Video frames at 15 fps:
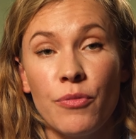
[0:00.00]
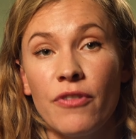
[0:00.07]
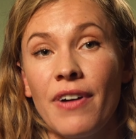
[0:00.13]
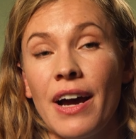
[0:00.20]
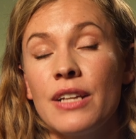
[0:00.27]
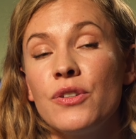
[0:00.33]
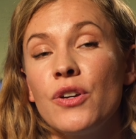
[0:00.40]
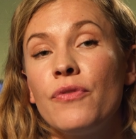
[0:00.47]

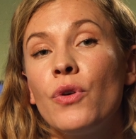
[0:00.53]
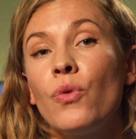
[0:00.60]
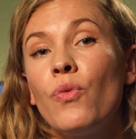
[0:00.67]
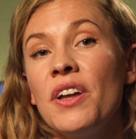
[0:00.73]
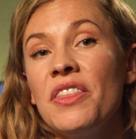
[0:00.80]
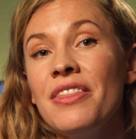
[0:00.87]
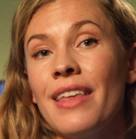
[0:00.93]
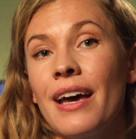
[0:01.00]
provides over
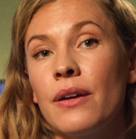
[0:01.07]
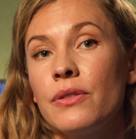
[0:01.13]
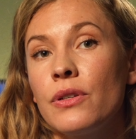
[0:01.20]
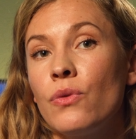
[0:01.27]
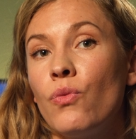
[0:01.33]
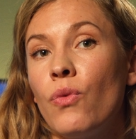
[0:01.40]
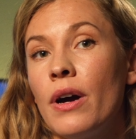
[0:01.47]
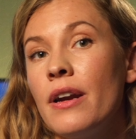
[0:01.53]

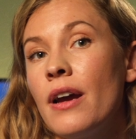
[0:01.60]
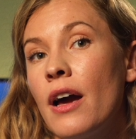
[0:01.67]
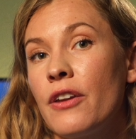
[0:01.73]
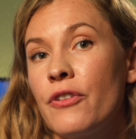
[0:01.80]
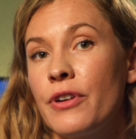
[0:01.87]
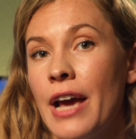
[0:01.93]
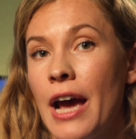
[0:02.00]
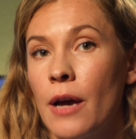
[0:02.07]

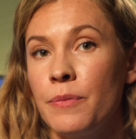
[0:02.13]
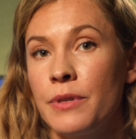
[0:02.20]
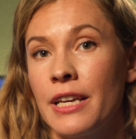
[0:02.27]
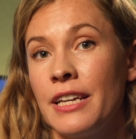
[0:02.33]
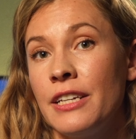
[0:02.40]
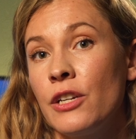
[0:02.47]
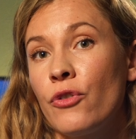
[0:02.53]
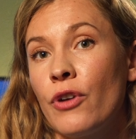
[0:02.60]
1,100 apps and
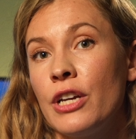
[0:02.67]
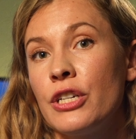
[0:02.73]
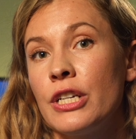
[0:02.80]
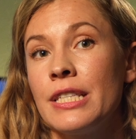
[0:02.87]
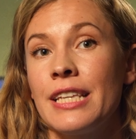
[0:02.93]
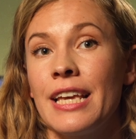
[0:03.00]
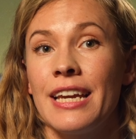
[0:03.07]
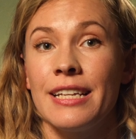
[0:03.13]

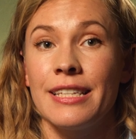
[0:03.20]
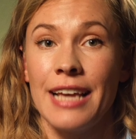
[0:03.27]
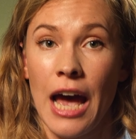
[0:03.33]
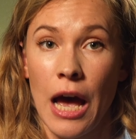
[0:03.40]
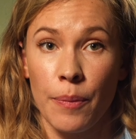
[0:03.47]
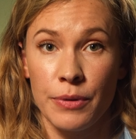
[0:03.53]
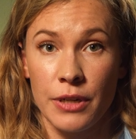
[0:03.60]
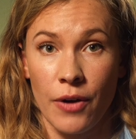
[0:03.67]
integrations in its
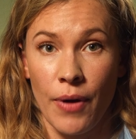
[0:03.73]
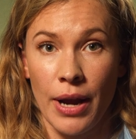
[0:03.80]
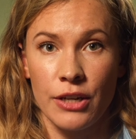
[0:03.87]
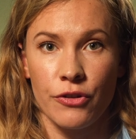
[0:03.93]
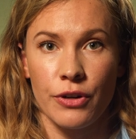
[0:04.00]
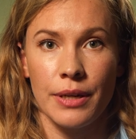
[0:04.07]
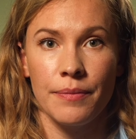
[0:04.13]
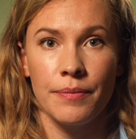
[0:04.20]
app
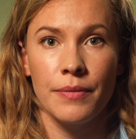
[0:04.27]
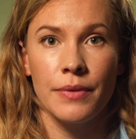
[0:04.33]
directory.